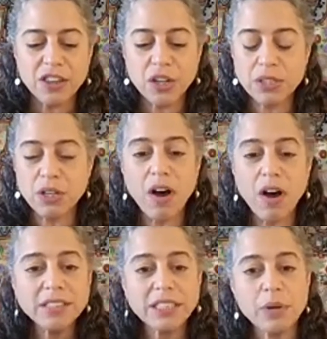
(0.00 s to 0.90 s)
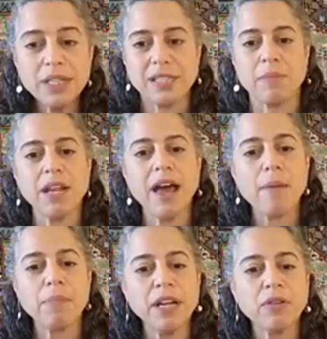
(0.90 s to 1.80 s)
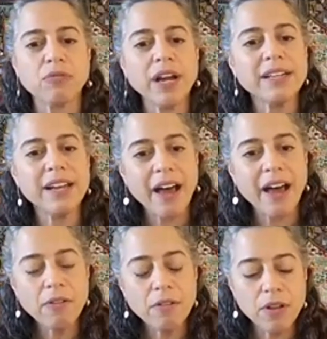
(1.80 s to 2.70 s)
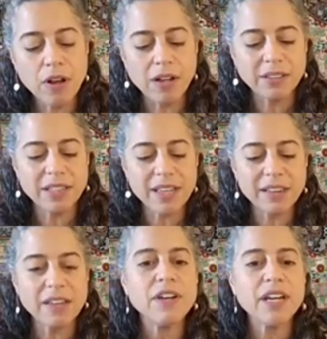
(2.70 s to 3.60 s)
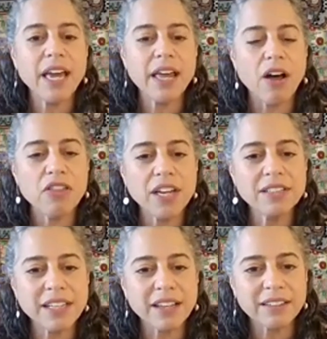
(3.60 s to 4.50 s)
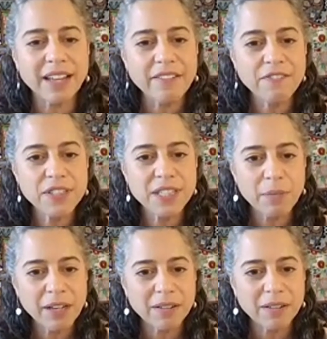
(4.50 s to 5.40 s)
There's also a summit happening right now called the Living an Authentic Life Summit,